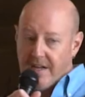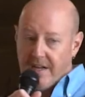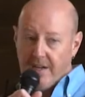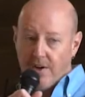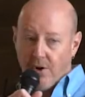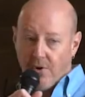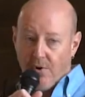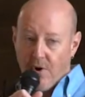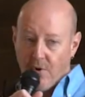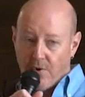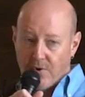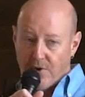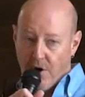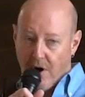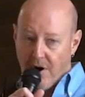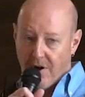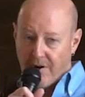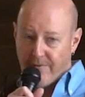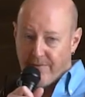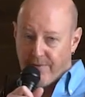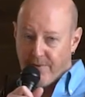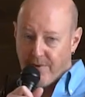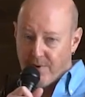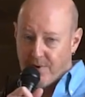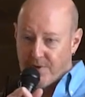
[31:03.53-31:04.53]
to eat our own
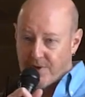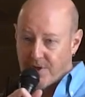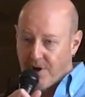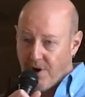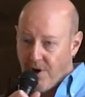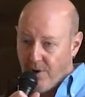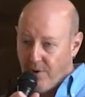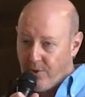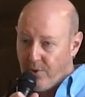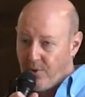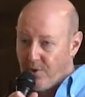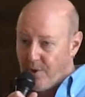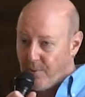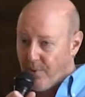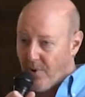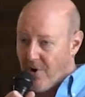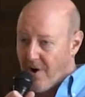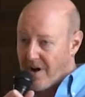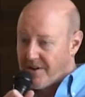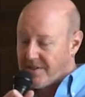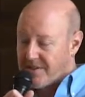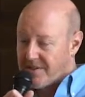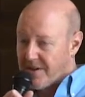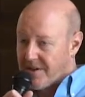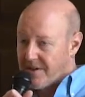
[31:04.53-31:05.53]
dog food, to go through the
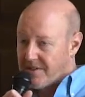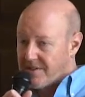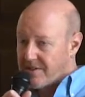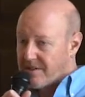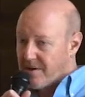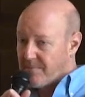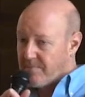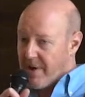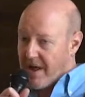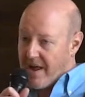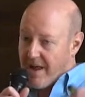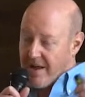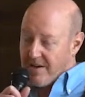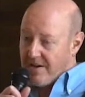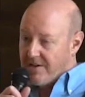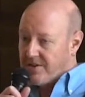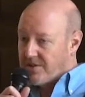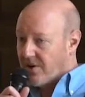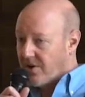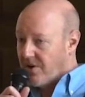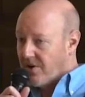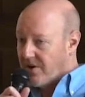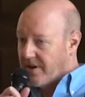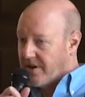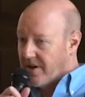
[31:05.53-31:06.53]
process, to pay an
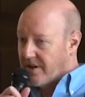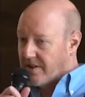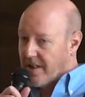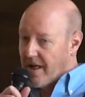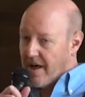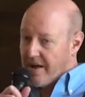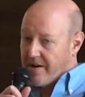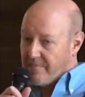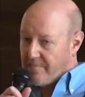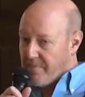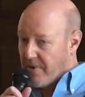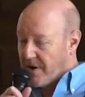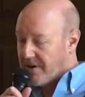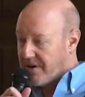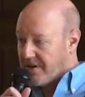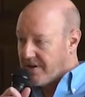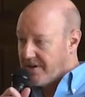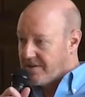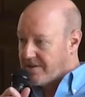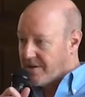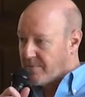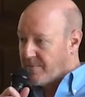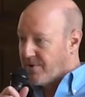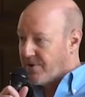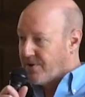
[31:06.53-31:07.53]
attorney a lot of
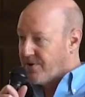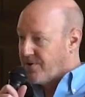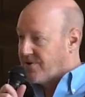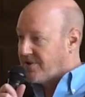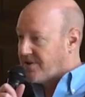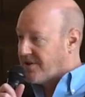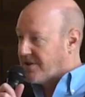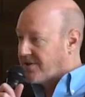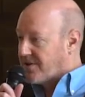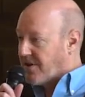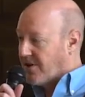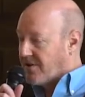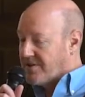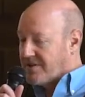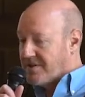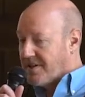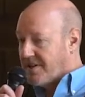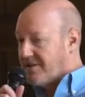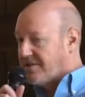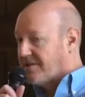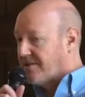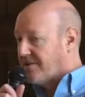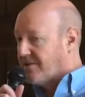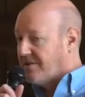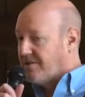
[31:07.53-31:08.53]
money to produce this
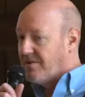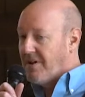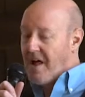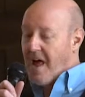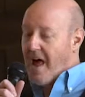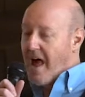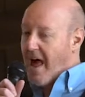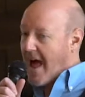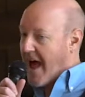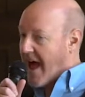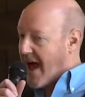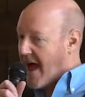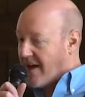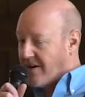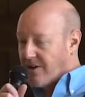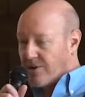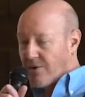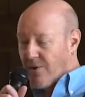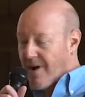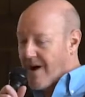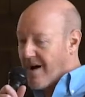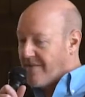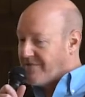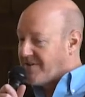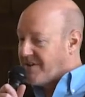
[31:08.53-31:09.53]
artisanal,
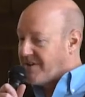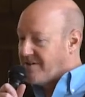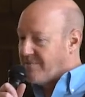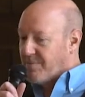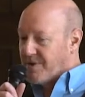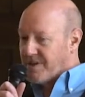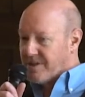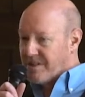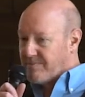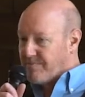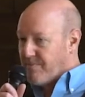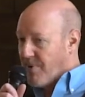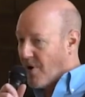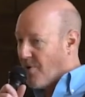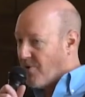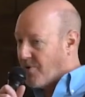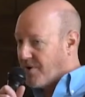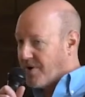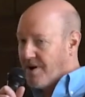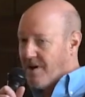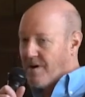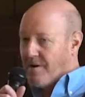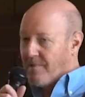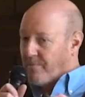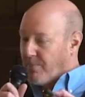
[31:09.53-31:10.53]
handcrafted,
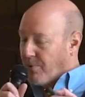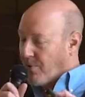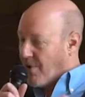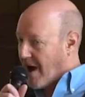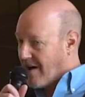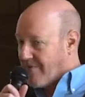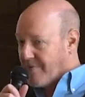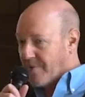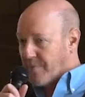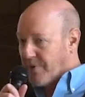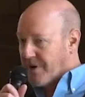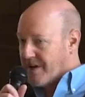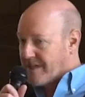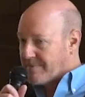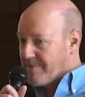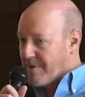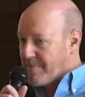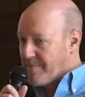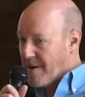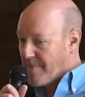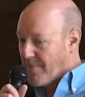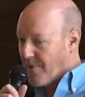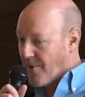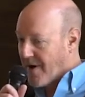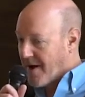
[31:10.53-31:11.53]
bespoke private placement
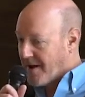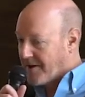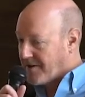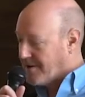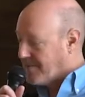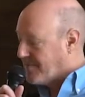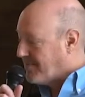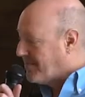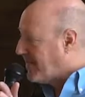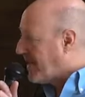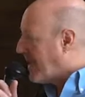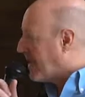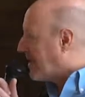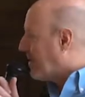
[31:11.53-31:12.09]
memorandum